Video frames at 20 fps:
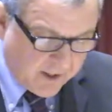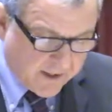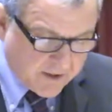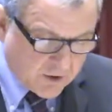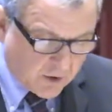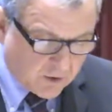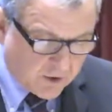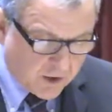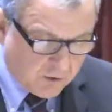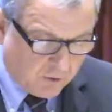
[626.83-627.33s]
has
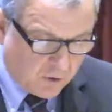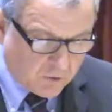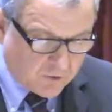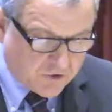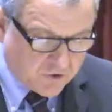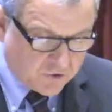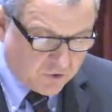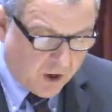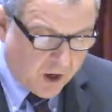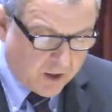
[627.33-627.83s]
only grown
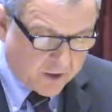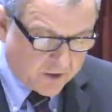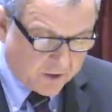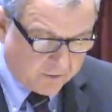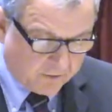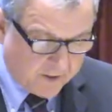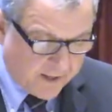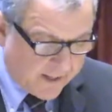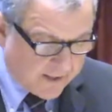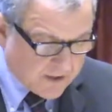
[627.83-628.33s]

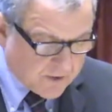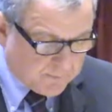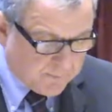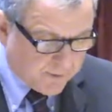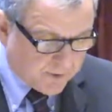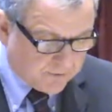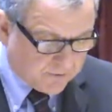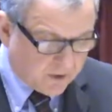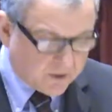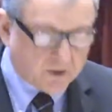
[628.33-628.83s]
stronger and is
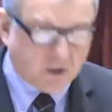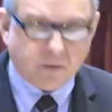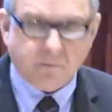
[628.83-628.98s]
built on